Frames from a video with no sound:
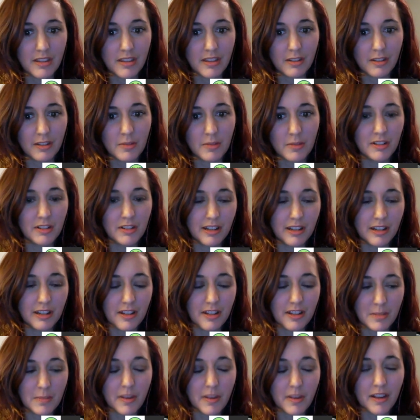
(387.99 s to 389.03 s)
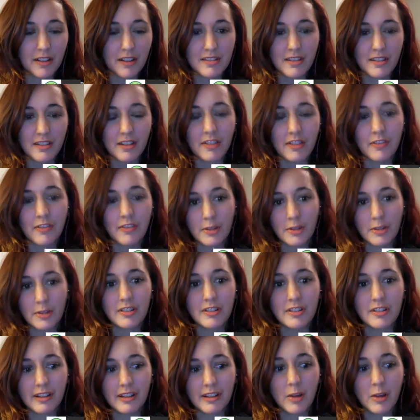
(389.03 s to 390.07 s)
For me, the community aspect
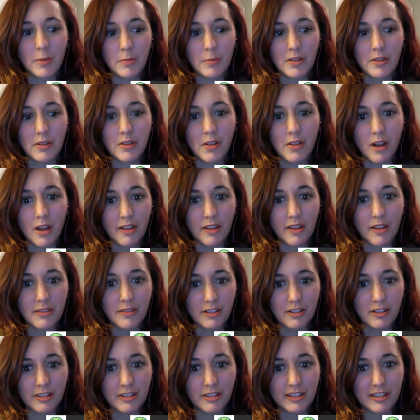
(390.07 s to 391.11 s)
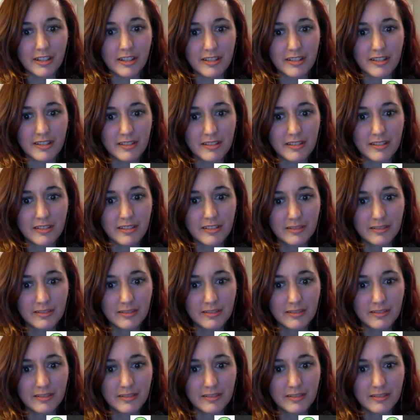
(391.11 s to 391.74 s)
of our community helped me a lot in the early days.